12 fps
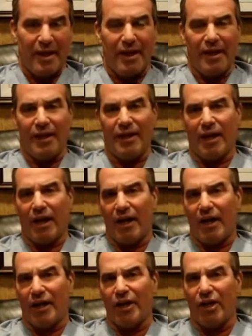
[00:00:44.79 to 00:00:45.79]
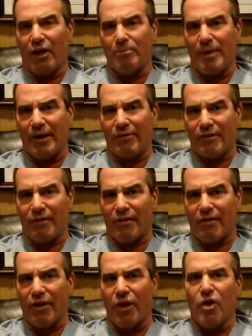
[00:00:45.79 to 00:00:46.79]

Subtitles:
In young patients